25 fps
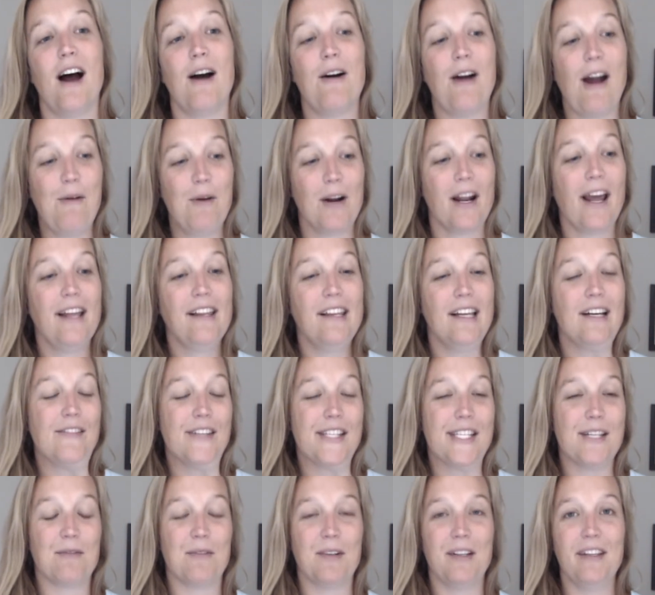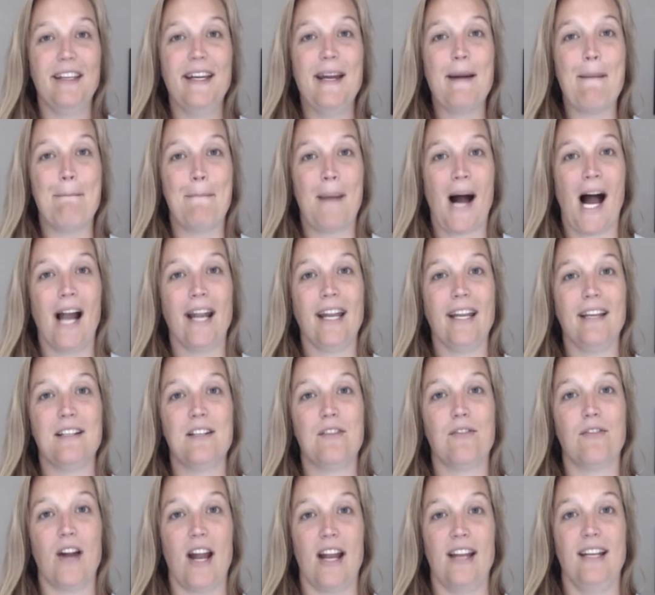what I love is it really embodies,
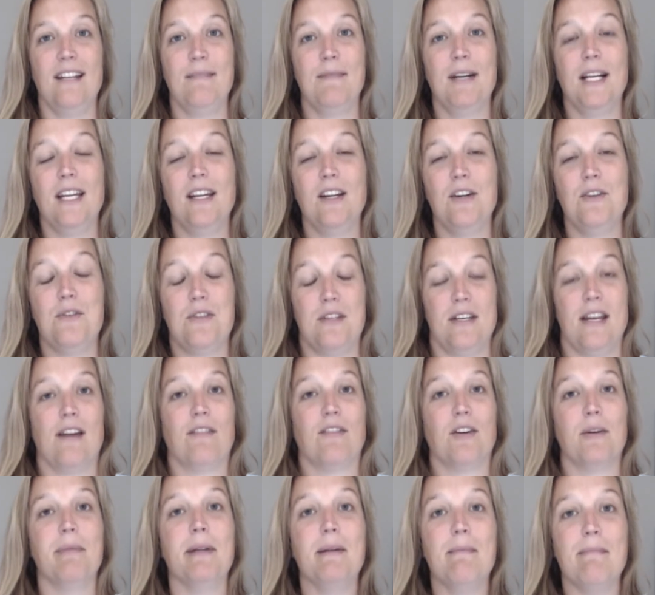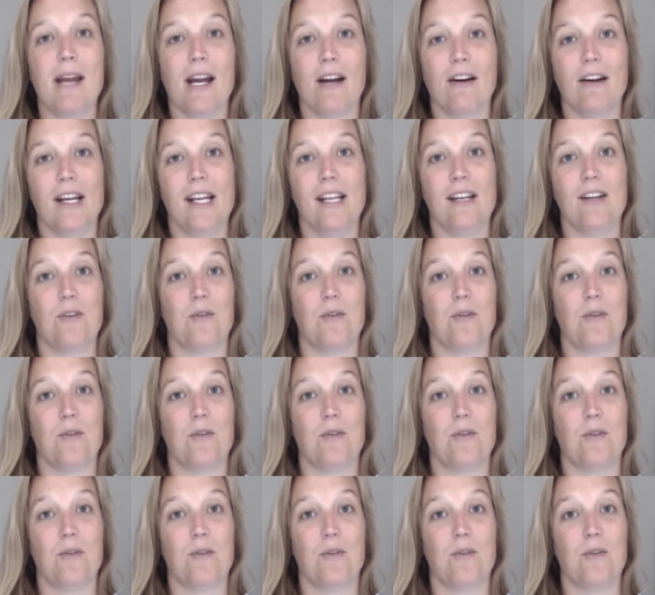for anybody who's never been married